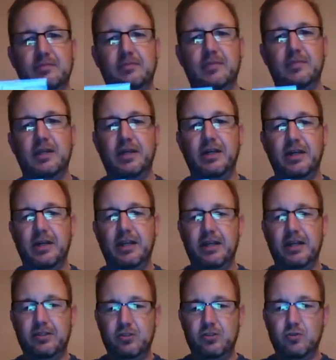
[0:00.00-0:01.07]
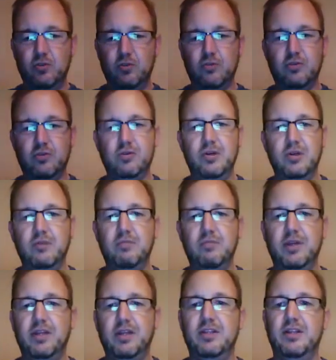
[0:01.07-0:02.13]
Not as cool, but
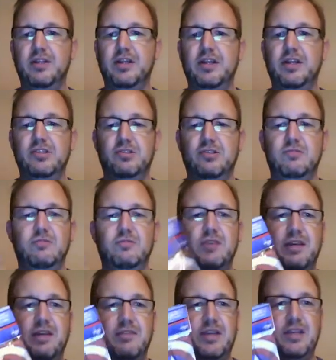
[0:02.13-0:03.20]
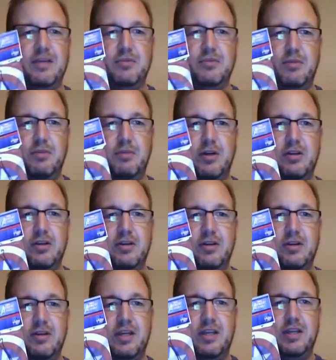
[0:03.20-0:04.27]
nonetheless, having Captain America
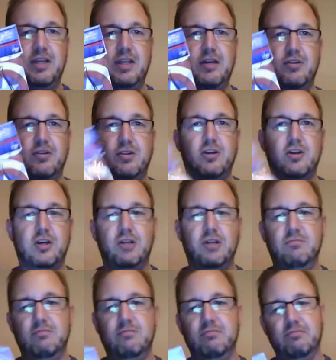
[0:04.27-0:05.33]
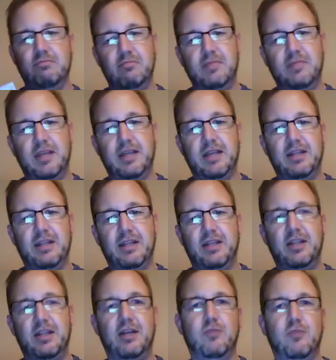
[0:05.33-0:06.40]
hanging out in the car,
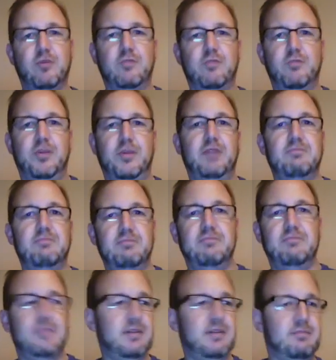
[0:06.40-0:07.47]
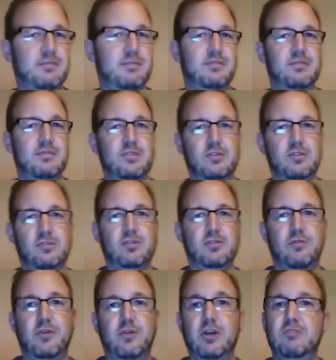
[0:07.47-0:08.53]
that'll work for me. So
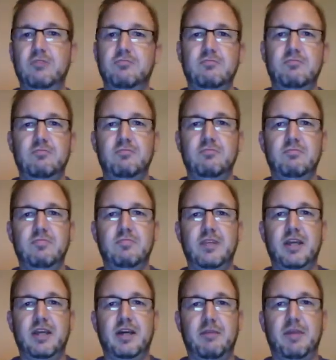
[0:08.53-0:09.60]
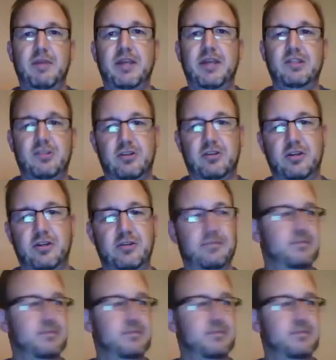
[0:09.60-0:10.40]
far, not a bad start.